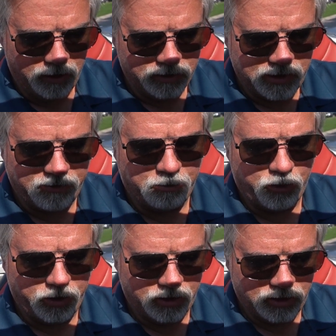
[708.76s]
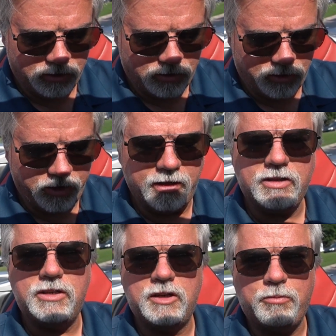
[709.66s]
7.0, and
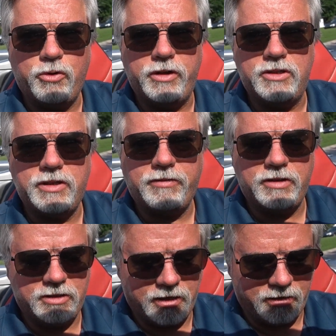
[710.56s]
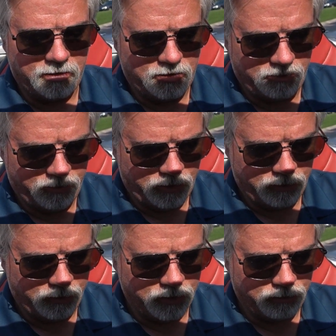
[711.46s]
6.7 seconds for those
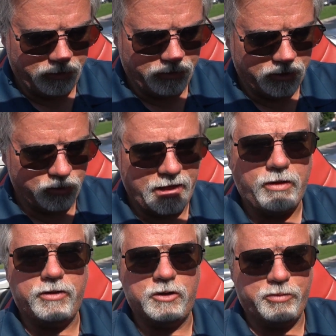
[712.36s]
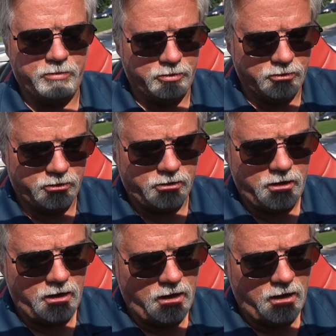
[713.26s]
first 3 runs without the sprint booster.